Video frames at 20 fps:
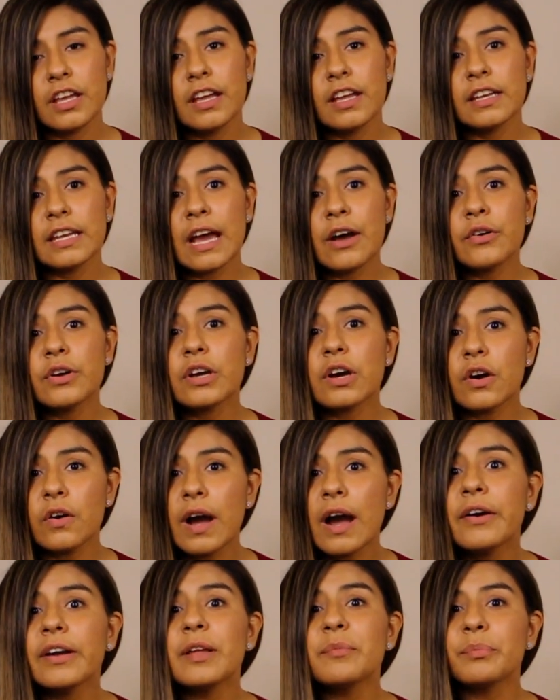Now go
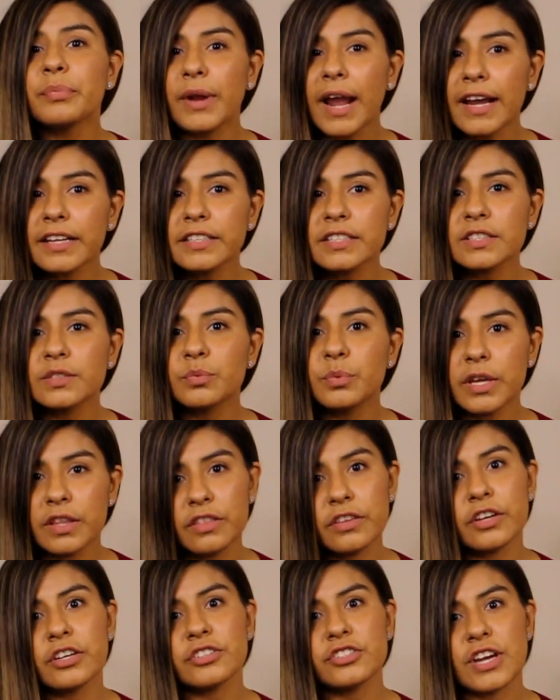out and practice with
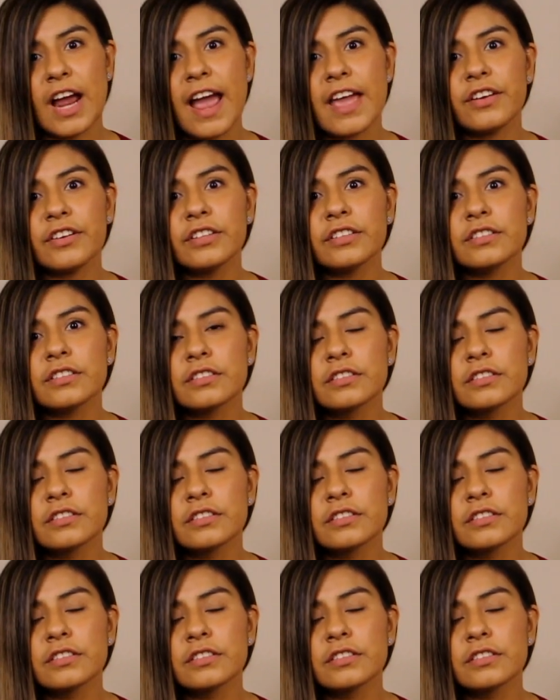your child.